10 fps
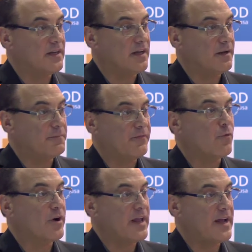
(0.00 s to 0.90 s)
uh,
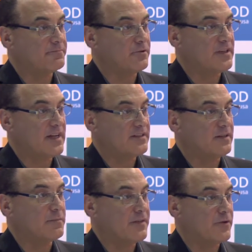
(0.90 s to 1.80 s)
before and after
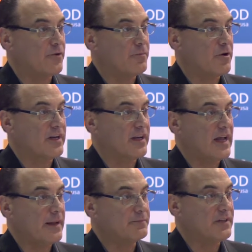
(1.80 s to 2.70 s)
testing by third-party
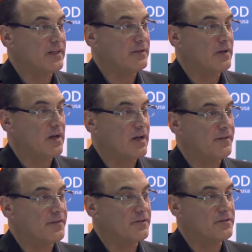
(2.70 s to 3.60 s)
labs, and
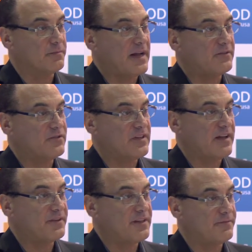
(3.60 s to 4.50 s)
uh, there's about
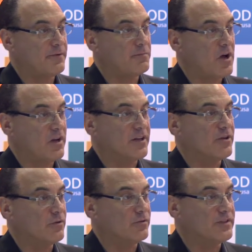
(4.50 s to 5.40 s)
seven different
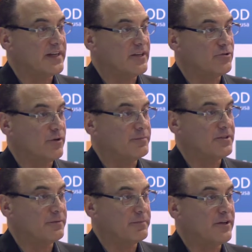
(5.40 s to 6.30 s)
molecules that
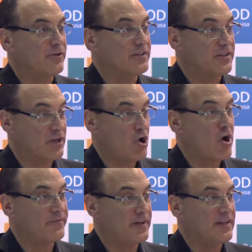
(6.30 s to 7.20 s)
contribute to bitterness in
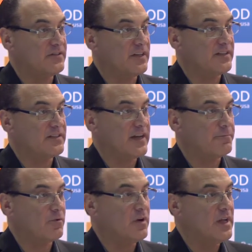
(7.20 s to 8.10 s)
coffee, as an
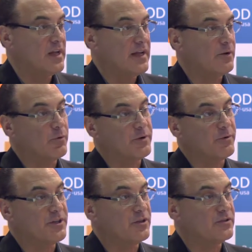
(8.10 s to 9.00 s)
example, mm. and we
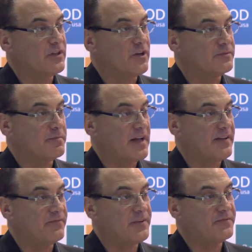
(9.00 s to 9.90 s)
reduce those
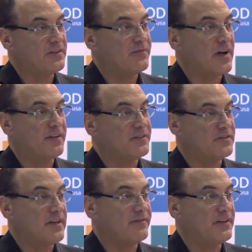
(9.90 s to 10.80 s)
by 55 to
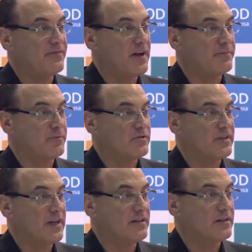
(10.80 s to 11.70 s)
75
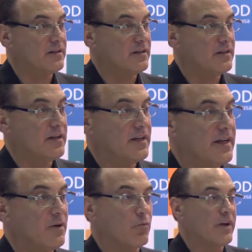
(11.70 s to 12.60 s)
percent.
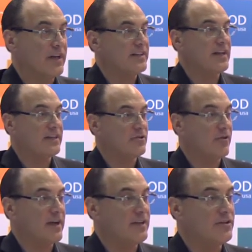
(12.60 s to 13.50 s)
Okay. It really tastes
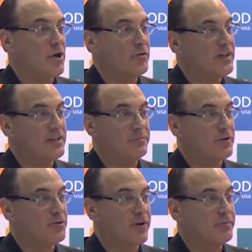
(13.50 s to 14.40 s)
great. Yeah. No need to
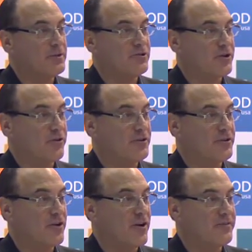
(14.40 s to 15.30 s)
put cream and sugar in
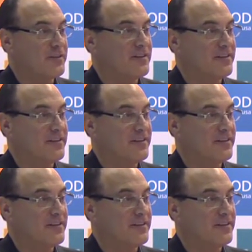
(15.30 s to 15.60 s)
your coffee.